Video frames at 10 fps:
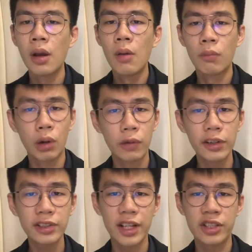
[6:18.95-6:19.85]
Moreover,
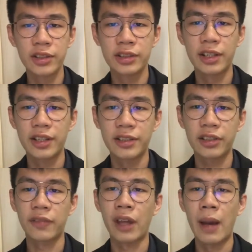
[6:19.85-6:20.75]
Section 36
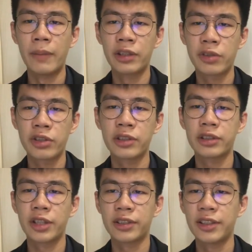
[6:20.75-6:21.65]
of the Administration
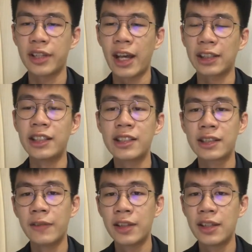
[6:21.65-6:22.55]
Justice Act
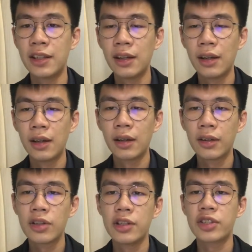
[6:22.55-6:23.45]
1970,
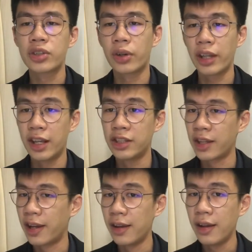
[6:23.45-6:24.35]
in short
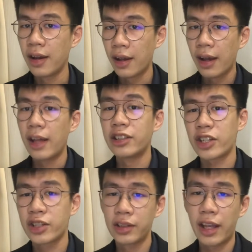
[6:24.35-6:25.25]
AJA, and
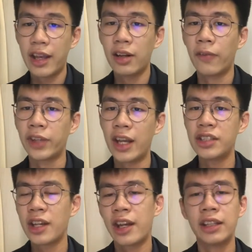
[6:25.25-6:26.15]
Section 8 of the
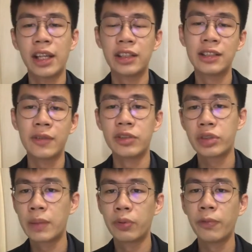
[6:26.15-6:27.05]
AJA
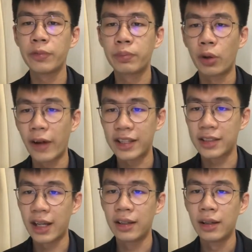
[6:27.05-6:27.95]
1973 provides
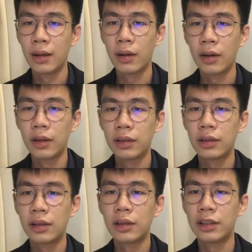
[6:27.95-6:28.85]
that
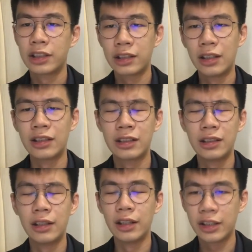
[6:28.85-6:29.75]

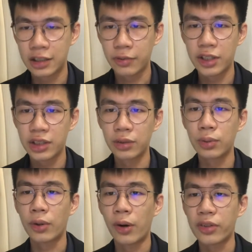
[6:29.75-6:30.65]
the discretion to
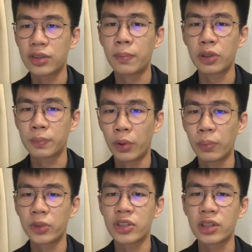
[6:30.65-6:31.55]
courts to postpone
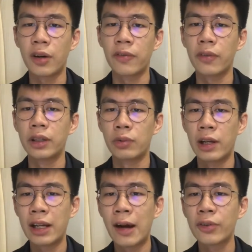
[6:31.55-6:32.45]
possession of a
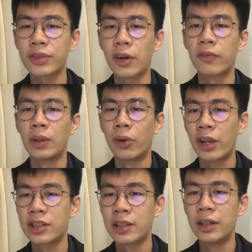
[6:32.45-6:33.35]
dwelling house of the
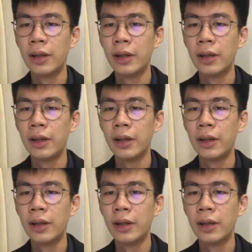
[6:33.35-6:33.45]
mortgagor